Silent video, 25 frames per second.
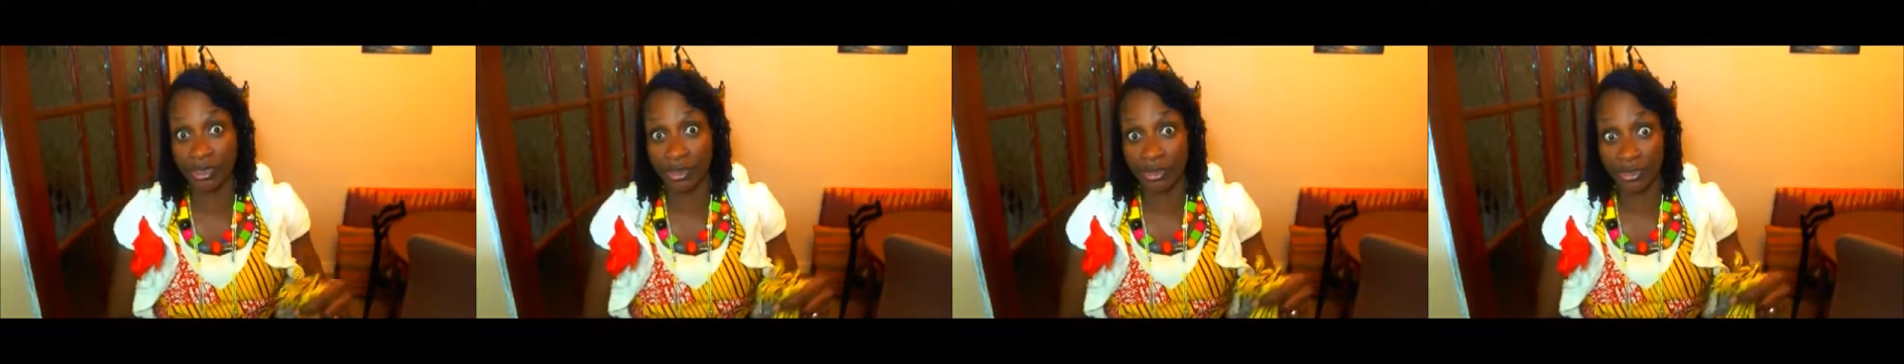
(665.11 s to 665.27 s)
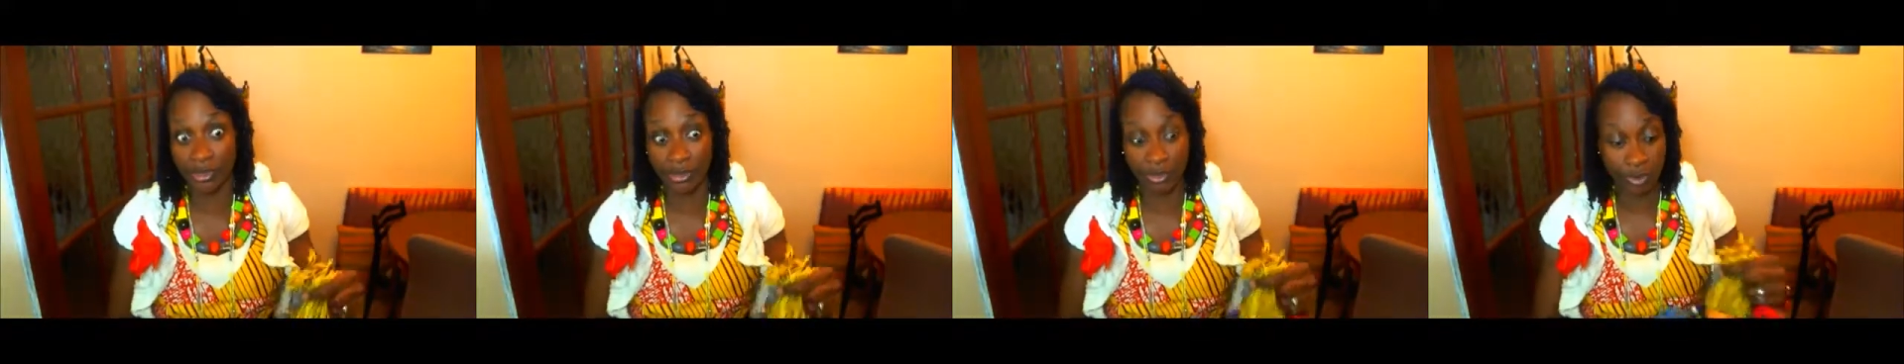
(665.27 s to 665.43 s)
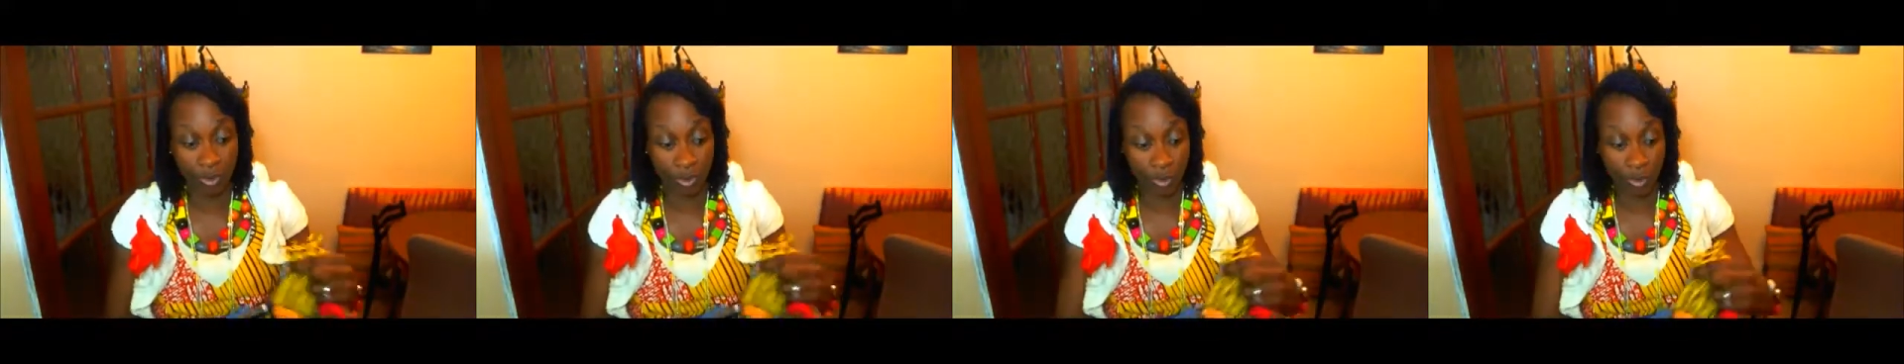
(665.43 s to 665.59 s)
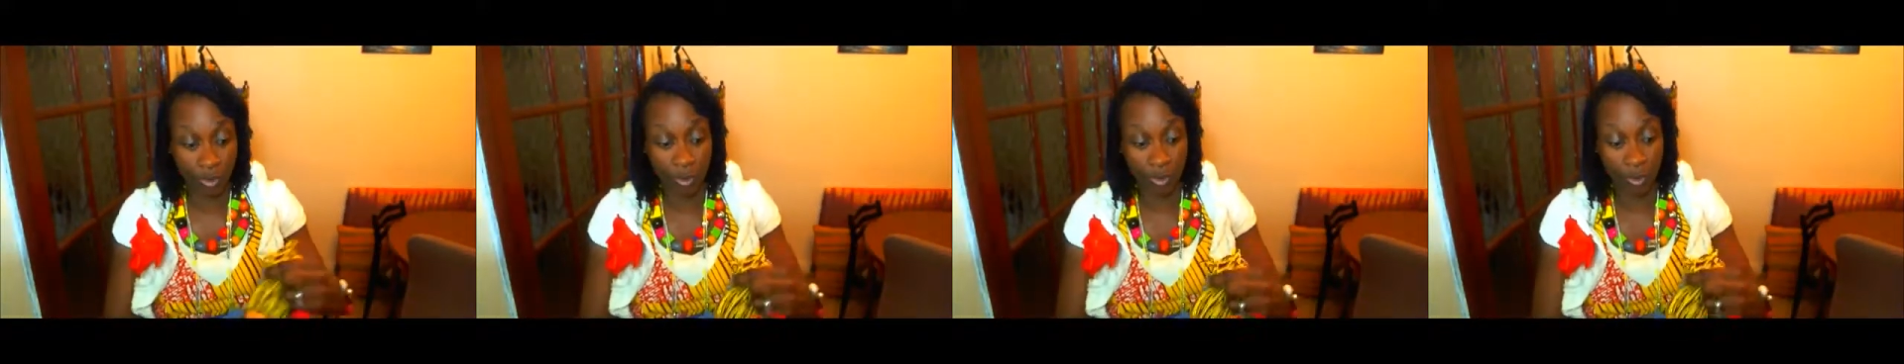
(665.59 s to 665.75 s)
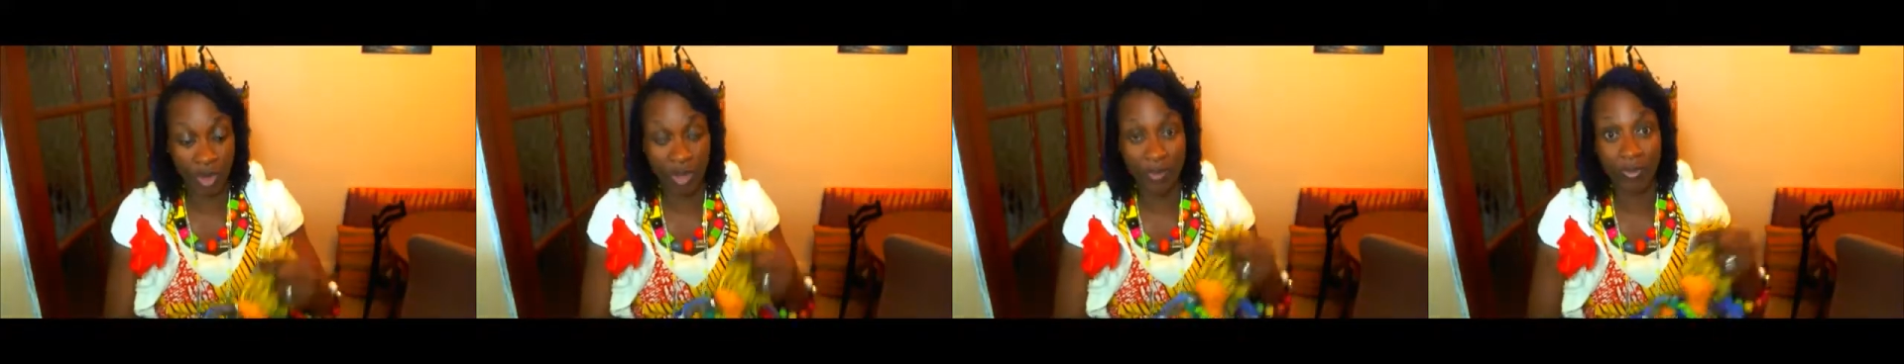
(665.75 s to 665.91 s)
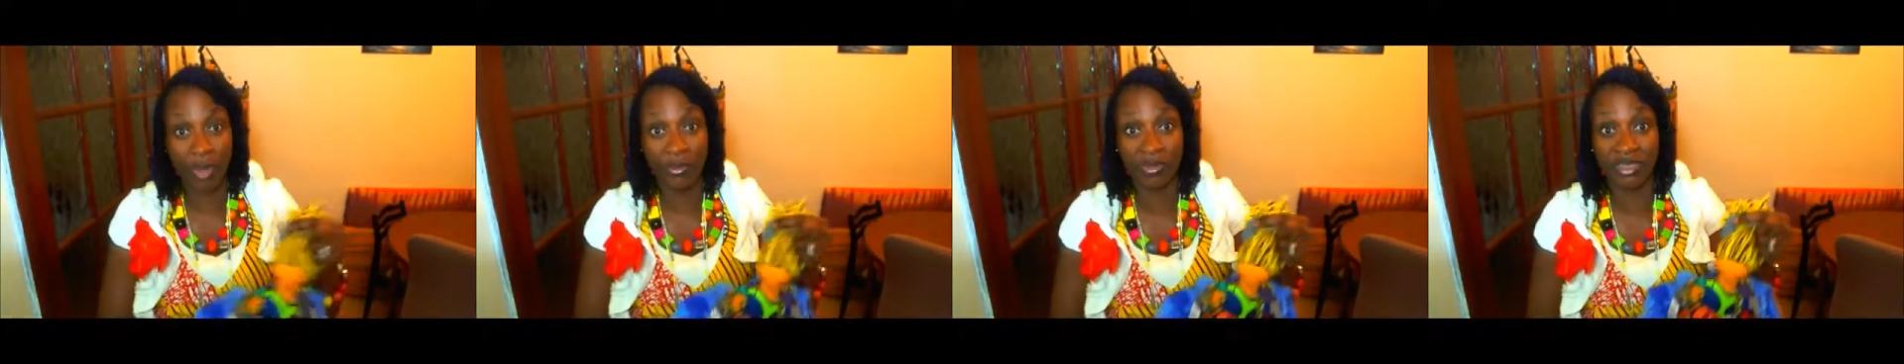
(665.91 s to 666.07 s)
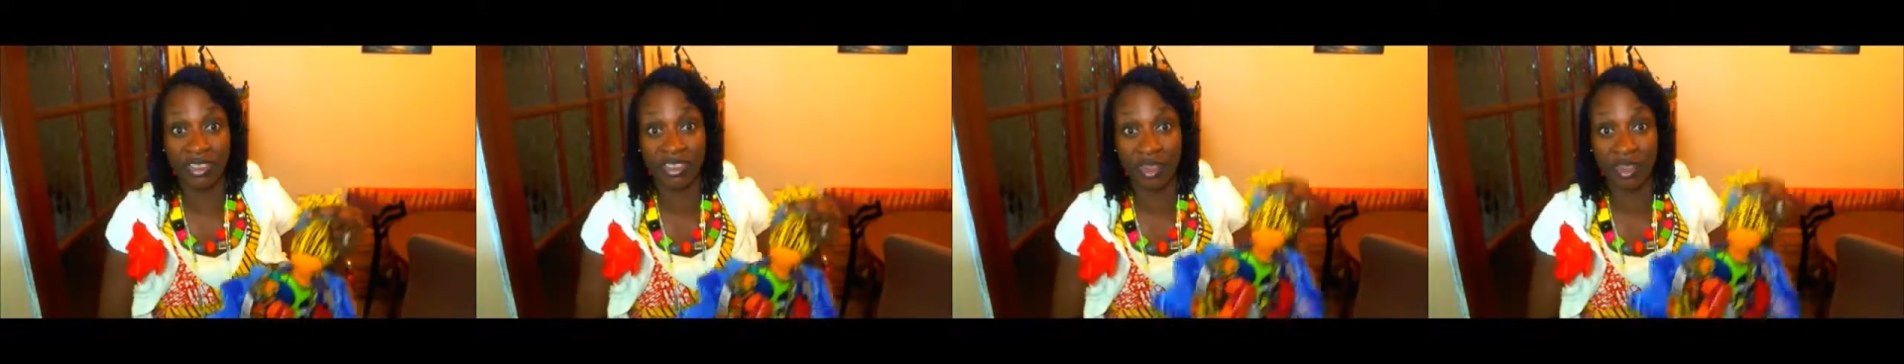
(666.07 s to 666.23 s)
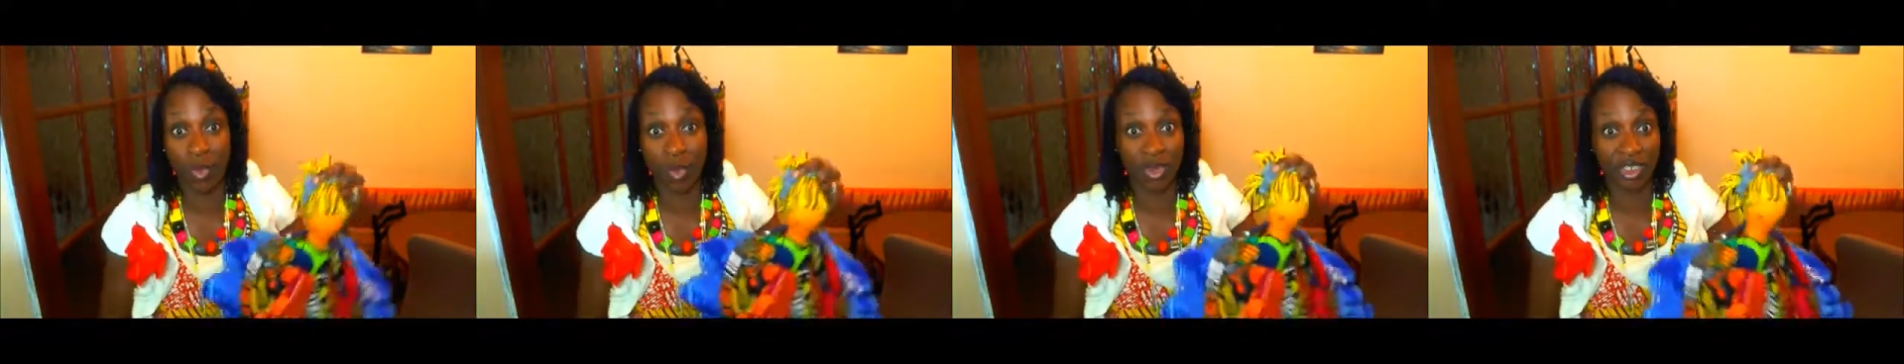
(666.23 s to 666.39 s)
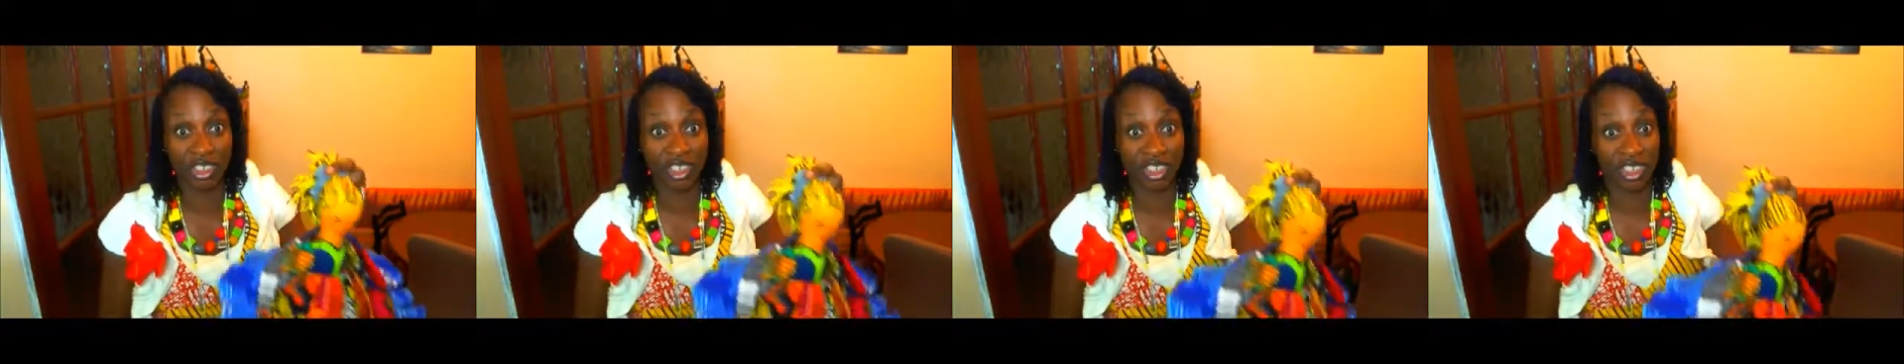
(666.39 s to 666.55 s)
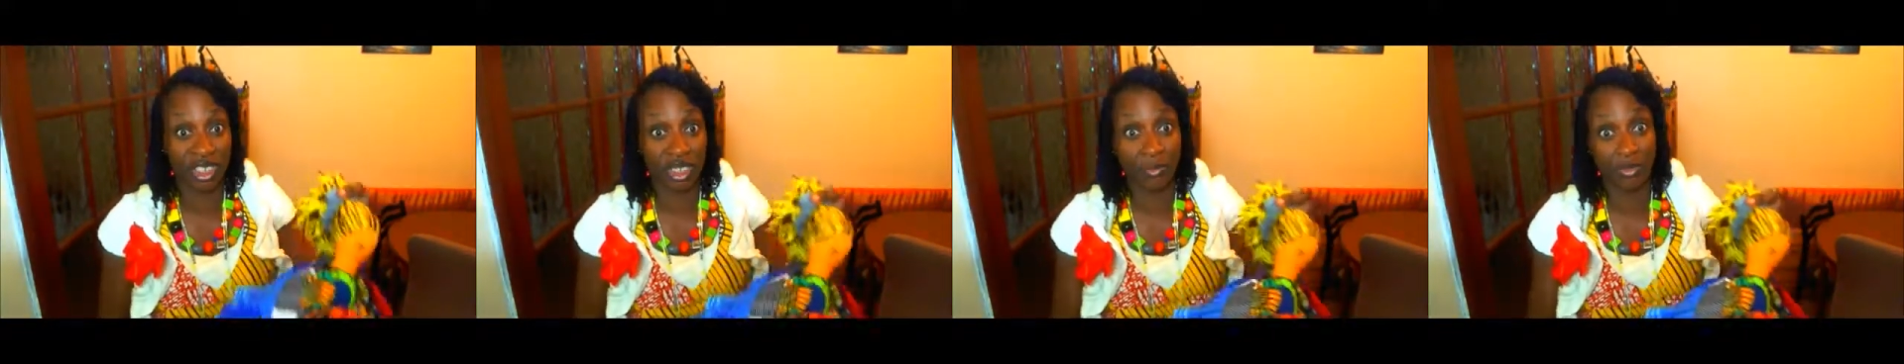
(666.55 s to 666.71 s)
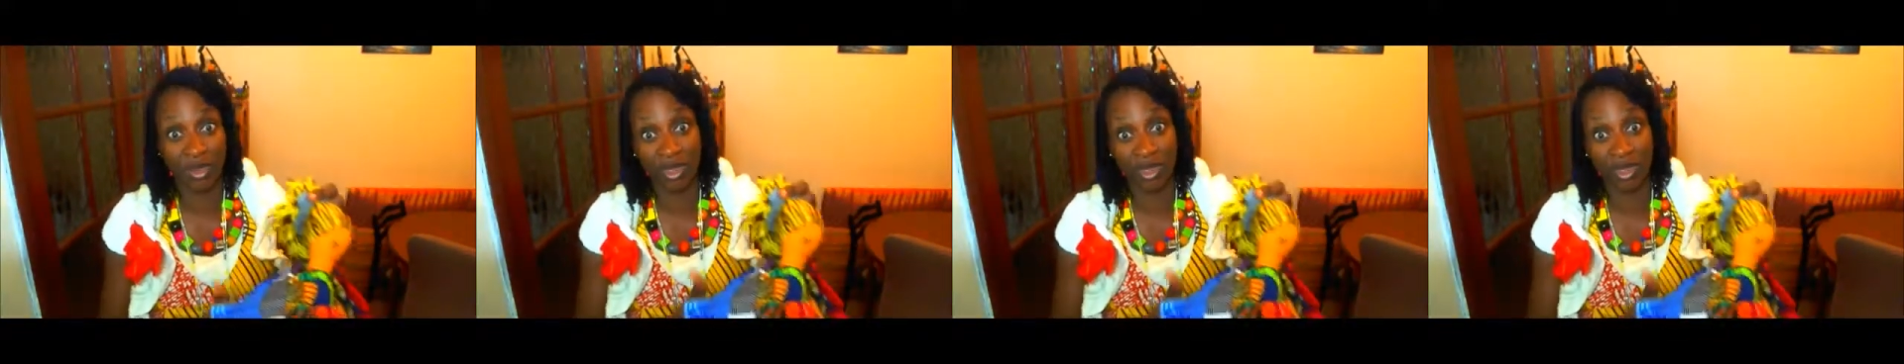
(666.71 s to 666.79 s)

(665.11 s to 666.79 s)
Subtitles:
doll when mommy's not watching.